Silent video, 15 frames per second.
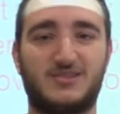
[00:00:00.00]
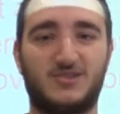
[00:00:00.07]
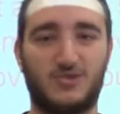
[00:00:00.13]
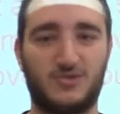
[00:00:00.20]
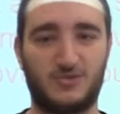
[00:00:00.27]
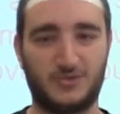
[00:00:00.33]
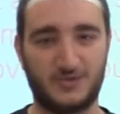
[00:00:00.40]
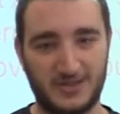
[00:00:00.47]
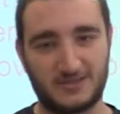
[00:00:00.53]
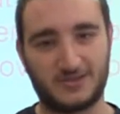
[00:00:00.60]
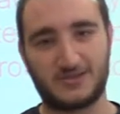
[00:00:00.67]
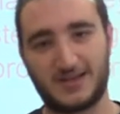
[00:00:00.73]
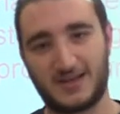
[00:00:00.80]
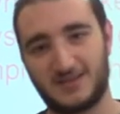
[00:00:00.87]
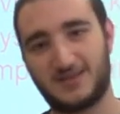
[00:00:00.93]
so you need to
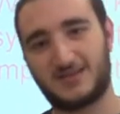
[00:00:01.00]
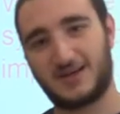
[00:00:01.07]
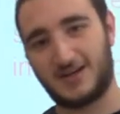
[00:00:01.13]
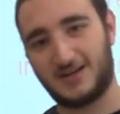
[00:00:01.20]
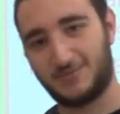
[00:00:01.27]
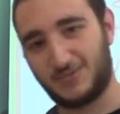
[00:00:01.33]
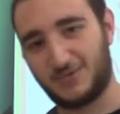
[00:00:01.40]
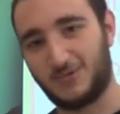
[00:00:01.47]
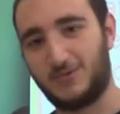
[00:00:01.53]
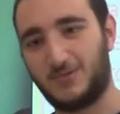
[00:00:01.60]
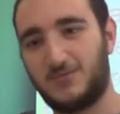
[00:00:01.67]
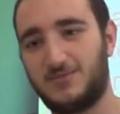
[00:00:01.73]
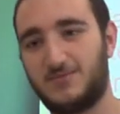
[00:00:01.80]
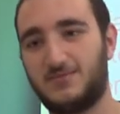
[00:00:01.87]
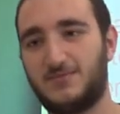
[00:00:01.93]
take the time to
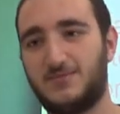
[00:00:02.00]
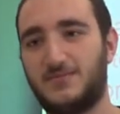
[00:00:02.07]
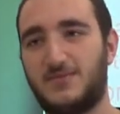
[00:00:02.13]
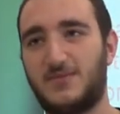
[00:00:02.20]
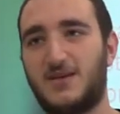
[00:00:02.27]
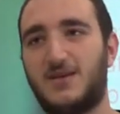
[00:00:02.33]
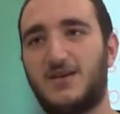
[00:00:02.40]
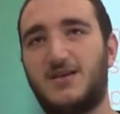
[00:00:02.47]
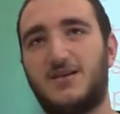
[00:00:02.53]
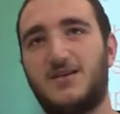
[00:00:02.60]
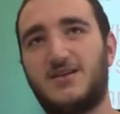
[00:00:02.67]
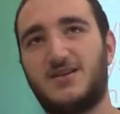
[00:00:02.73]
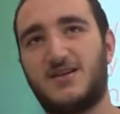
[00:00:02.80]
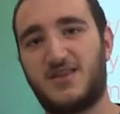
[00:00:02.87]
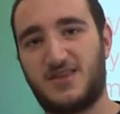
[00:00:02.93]

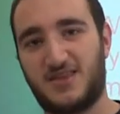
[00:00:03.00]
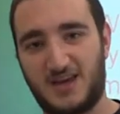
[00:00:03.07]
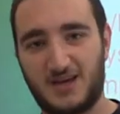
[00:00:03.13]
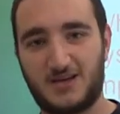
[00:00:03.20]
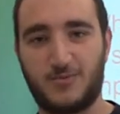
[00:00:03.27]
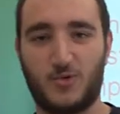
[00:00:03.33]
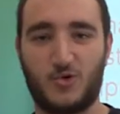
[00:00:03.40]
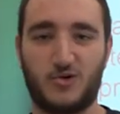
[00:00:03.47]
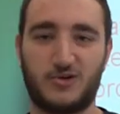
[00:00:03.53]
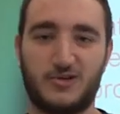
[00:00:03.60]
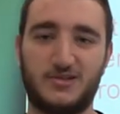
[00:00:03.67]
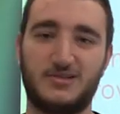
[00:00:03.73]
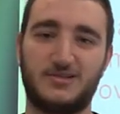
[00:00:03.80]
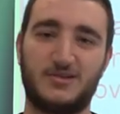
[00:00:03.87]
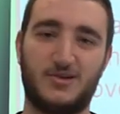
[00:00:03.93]
think more,